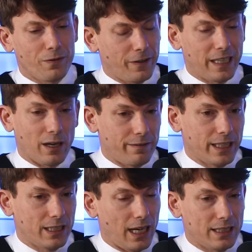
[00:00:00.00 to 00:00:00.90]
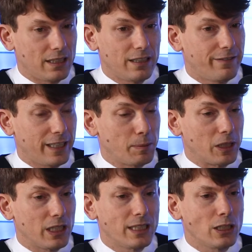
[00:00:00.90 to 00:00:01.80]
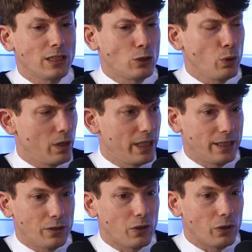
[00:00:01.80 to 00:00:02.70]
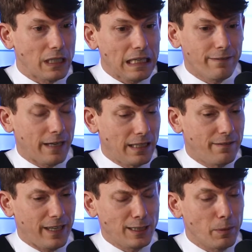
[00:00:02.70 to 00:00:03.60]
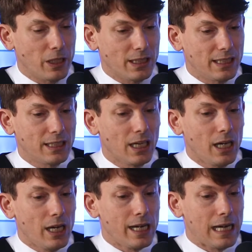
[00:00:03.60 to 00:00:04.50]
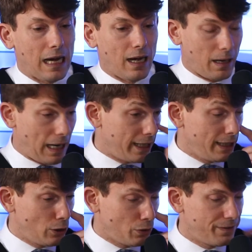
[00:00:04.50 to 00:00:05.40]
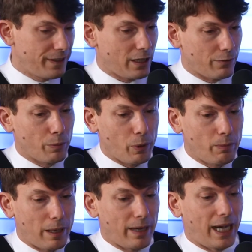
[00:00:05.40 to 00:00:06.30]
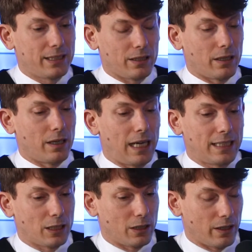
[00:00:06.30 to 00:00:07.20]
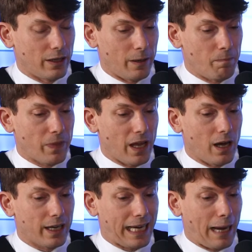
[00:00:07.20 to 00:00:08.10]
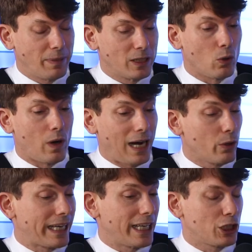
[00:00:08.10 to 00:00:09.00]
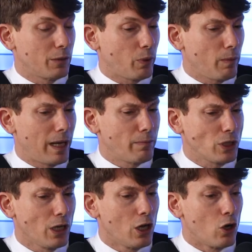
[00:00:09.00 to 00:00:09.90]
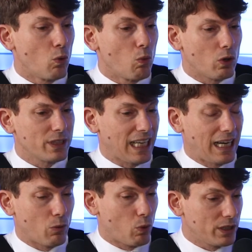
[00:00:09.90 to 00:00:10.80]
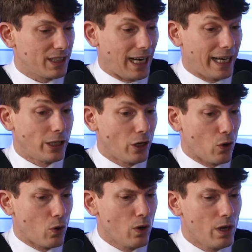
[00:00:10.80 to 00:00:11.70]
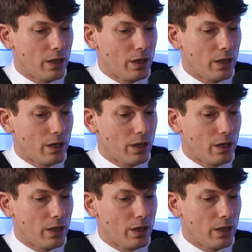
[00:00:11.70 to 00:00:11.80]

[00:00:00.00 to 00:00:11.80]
think of it as an investment. It's too early. You know, investment is. I need to think of the problem as a capital allocation problems. Once I know